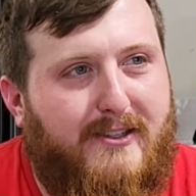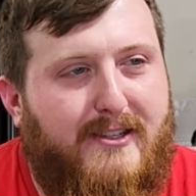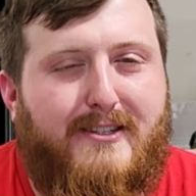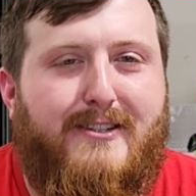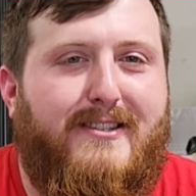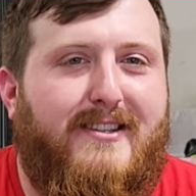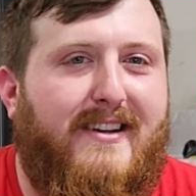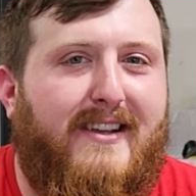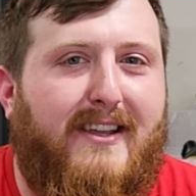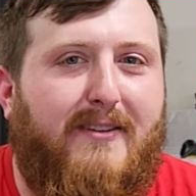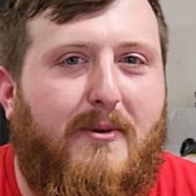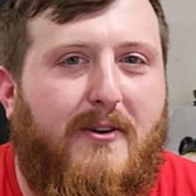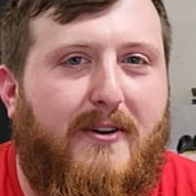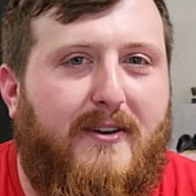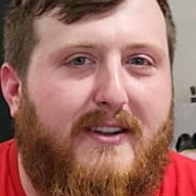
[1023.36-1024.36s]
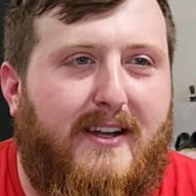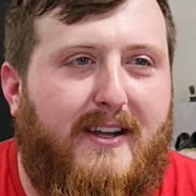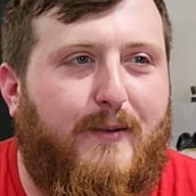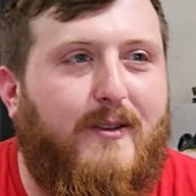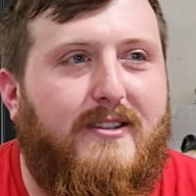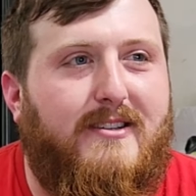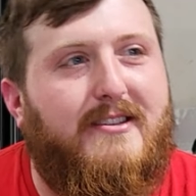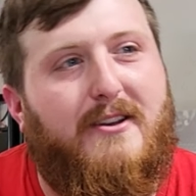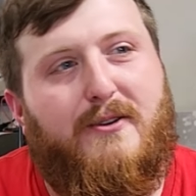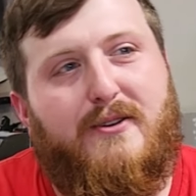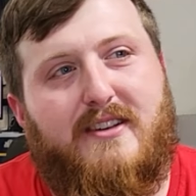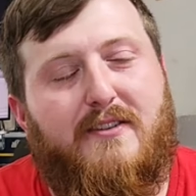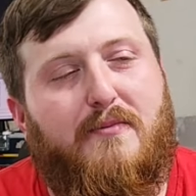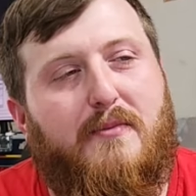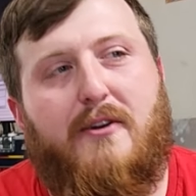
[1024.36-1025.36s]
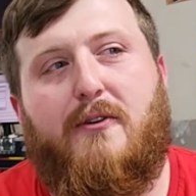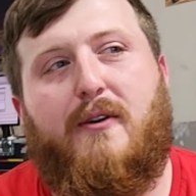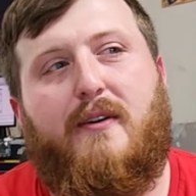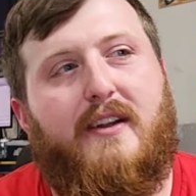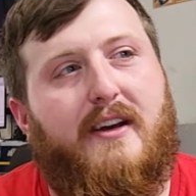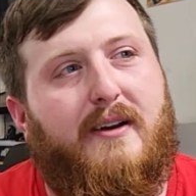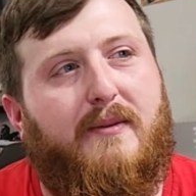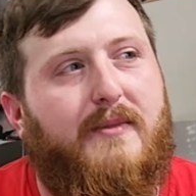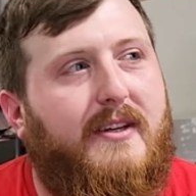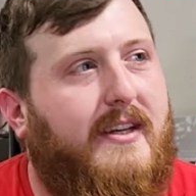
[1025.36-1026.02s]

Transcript: just gotta give him a hard time because he's always giving me a hard time.